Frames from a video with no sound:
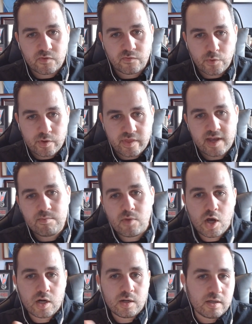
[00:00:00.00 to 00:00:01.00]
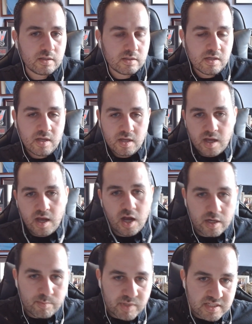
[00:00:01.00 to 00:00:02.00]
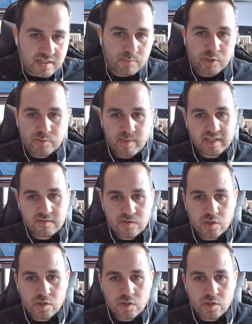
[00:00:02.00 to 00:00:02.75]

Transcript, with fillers: for them on a, on a business perspective.